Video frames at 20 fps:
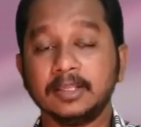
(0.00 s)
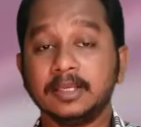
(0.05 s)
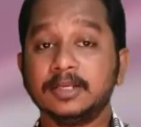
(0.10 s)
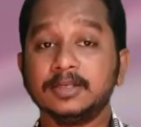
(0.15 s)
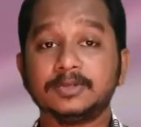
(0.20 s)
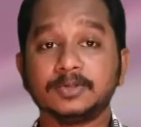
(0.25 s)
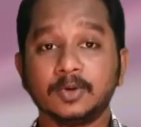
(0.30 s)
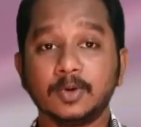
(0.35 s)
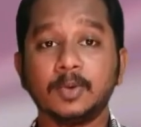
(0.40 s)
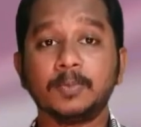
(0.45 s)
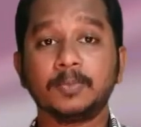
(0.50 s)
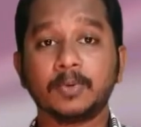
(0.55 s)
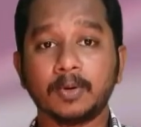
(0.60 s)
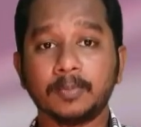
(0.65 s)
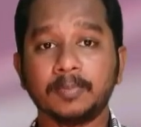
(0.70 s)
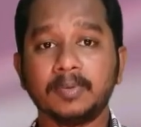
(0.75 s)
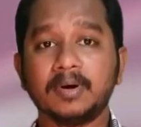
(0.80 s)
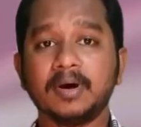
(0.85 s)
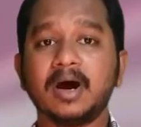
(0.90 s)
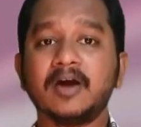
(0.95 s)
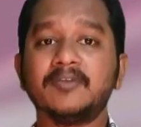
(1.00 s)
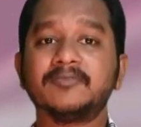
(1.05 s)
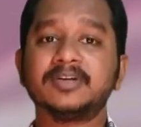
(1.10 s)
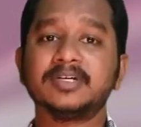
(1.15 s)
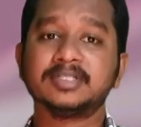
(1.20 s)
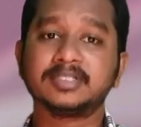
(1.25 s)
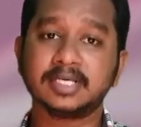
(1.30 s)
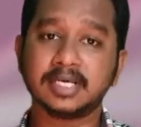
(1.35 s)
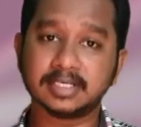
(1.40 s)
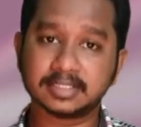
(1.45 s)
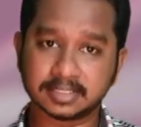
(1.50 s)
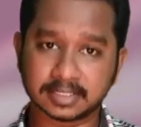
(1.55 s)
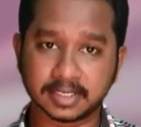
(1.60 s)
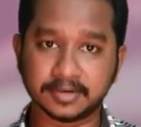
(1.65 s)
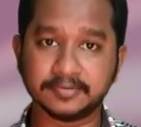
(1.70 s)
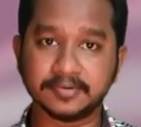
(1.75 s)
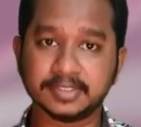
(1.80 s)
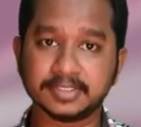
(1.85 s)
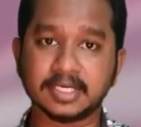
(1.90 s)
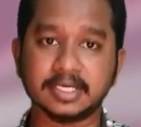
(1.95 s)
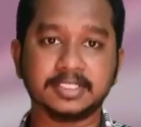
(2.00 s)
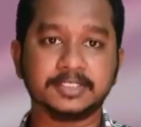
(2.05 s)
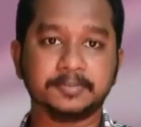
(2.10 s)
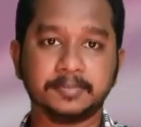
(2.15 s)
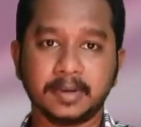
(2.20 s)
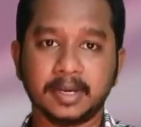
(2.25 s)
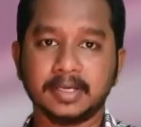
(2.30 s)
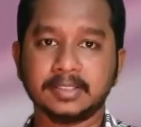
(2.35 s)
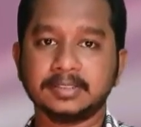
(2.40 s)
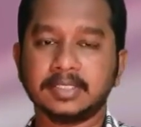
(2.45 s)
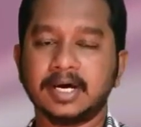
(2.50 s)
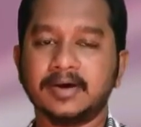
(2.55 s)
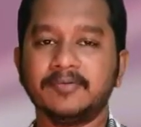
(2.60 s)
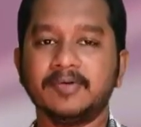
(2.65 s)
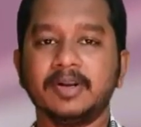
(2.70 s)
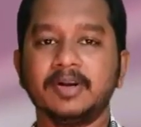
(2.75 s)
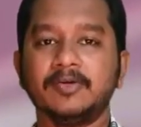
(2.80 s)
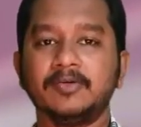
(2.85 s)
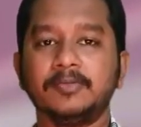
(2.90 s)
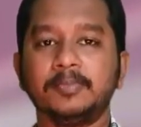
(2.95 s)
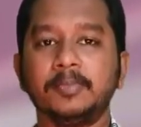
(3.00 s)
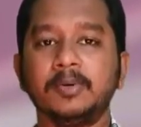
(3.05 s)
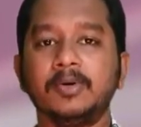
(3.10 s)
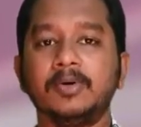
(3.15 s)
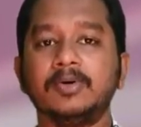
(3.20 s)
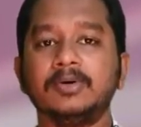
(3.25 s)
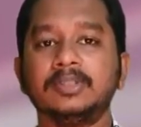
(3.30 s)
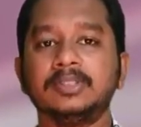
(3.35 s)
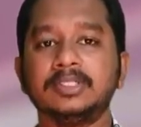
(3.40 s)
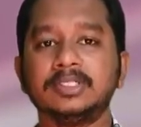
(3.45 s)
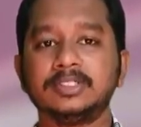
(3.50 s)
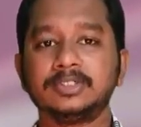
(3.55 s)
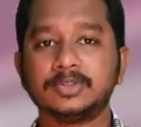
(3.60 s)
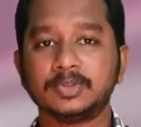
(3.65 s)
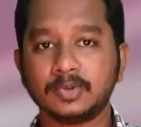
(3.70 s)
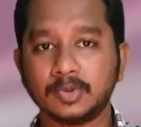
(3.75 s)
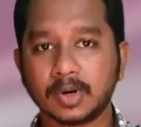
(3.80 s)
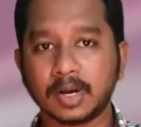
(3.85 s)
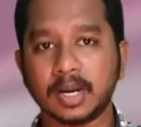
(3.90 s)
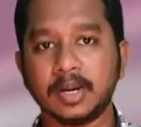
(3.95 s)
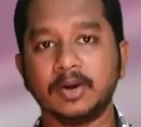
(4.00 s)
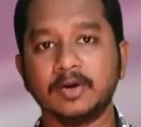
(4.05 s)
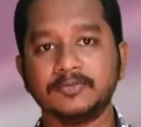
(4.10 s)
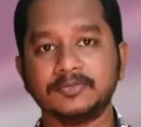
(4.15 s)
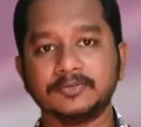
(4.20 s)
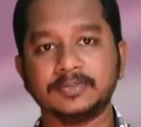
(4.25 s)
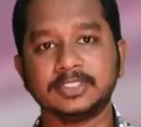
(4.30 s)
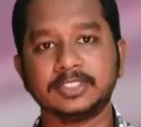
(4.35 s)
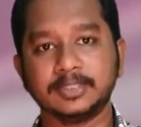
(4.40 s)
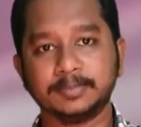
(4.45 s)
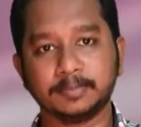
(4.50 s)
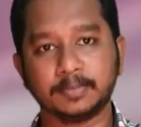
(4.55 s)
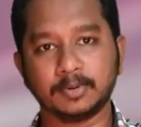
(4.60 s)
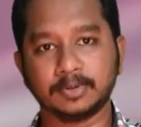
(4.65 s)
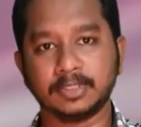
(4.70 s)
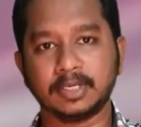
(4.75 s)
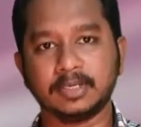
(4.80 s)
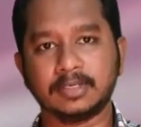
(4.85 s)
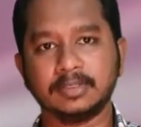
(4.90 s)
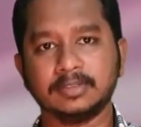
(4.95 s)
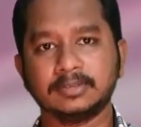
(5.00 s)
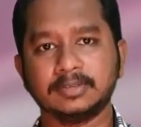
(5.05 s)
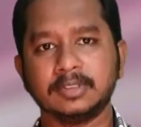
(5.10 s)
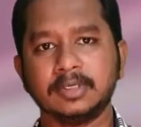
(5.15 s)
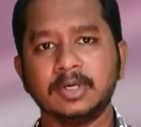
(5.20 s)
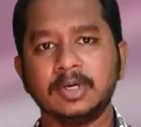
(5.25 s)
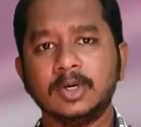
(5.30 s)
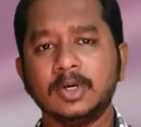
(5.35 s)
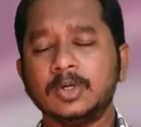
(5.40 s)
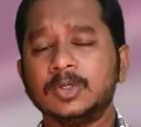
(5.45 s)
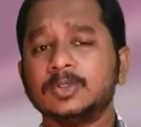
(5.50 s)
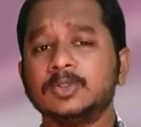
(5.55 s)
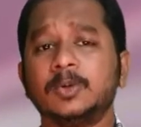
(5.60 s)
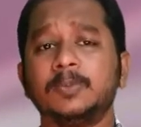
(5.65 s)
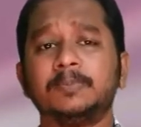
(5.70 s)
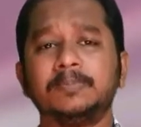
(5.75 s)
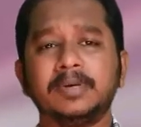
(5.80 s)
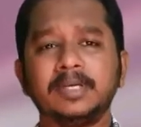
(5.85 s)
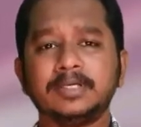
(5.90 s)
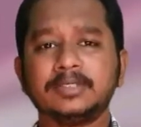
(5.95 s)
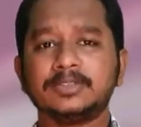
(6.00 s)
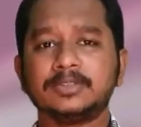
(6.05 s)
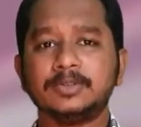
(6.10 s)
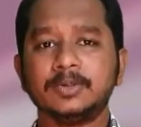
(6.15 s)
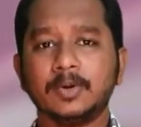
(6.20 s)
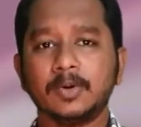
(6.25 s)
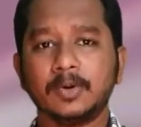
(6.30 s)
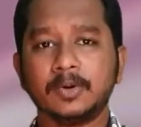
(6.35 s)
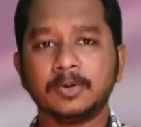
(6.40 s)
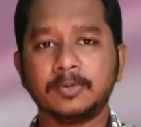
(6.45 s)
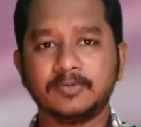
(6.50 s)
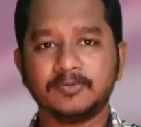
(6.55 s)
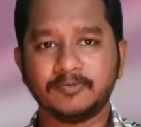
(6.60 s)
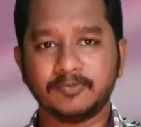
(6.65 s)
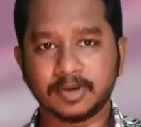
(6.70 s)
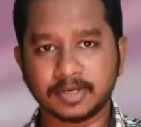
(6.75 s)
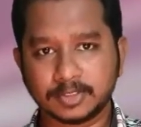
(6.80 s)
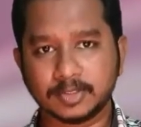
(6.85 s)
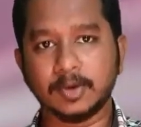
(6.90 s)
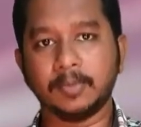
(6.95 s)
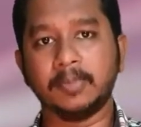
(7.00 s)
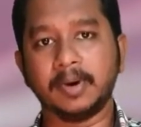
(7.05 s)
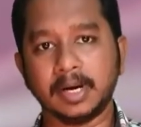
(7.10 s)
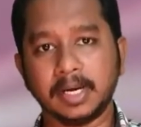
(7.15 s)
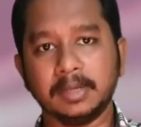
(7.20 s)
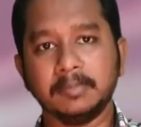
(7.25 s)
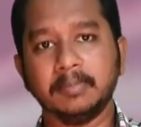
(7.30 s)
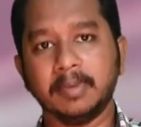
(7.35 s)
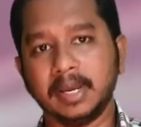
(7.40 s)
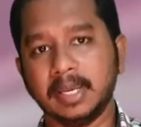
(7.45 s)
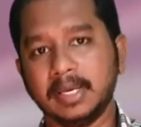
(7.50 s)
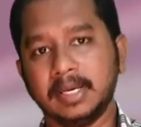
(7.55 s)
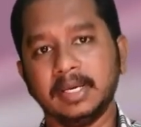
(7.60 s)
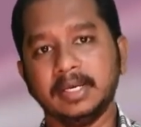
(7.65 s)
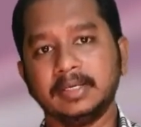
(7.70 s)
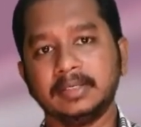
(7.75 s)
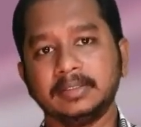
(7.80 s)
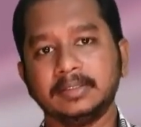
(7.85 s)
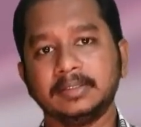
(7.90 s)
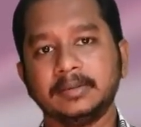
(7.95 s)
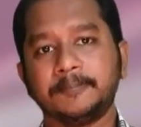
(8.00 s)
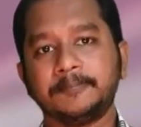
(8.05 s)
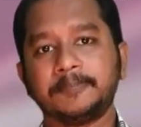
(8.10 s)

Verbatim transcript: There is no proper after sale service and spares available for these two kind of cheap projectors, so please don't waste your money buying it.